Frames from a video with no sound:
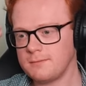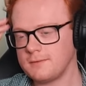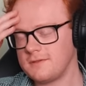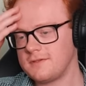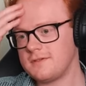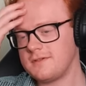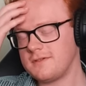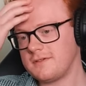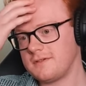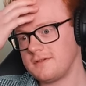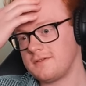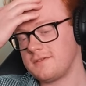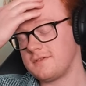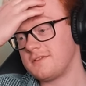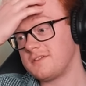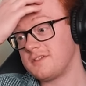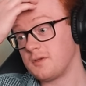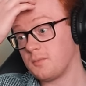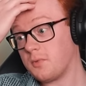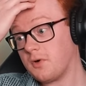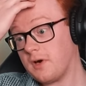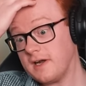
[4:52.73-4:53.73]
which is
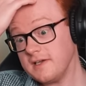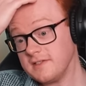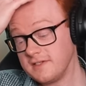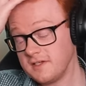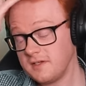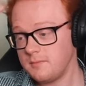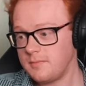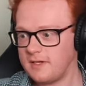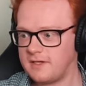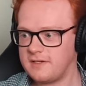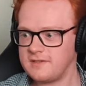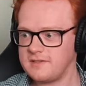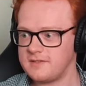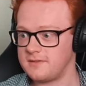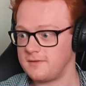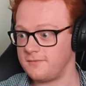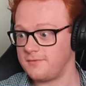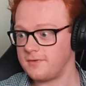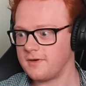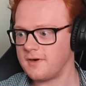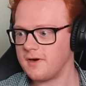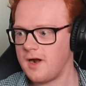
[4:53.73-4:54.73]
surprising because
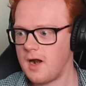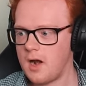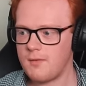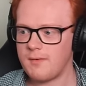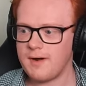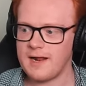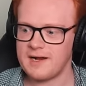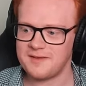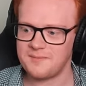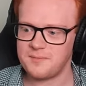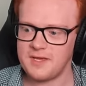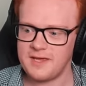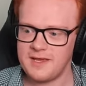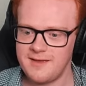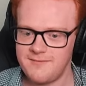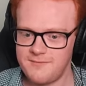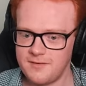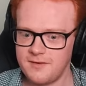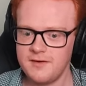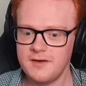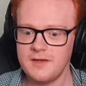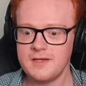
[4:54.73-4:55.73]
of her erratic
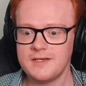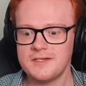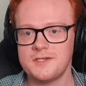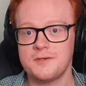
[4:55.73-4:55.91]
behavior.